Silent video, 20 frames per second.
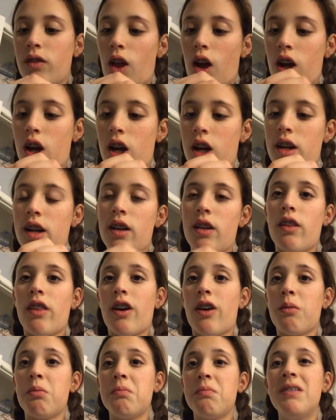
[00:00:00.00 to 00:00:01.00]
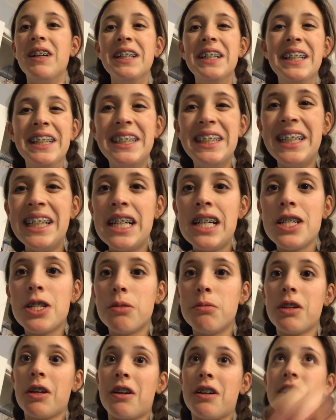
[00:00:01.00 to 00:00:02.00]
good vlog content though, to
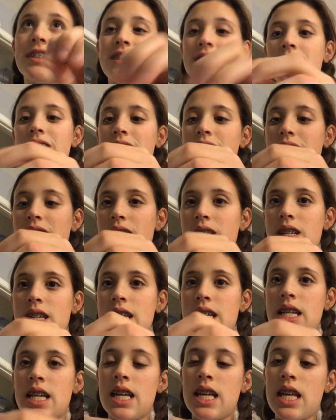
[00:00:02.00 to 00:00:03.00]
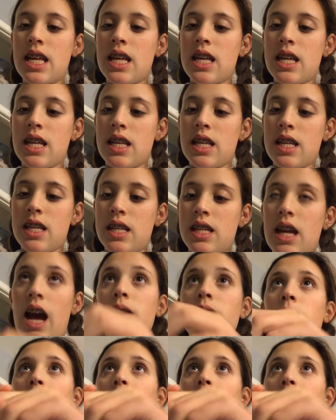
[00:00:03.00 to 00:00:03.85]
be honest. I,